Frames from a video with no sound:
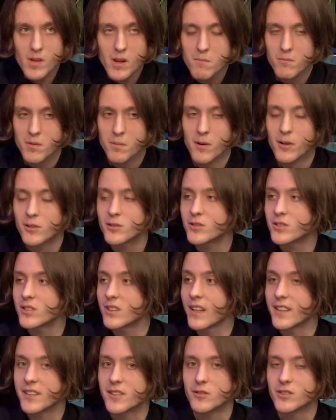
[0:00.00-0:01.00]
proposed
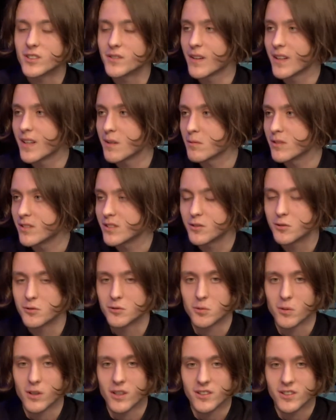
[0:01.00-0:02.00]
like new development to
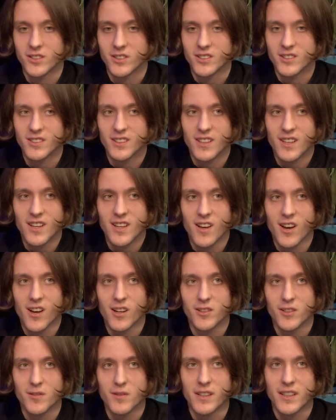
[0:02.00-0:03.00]
Twerton,
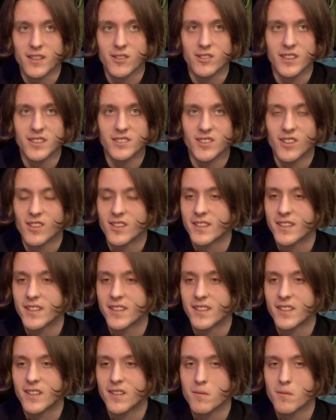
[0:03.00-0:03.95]
do you think it will necessarily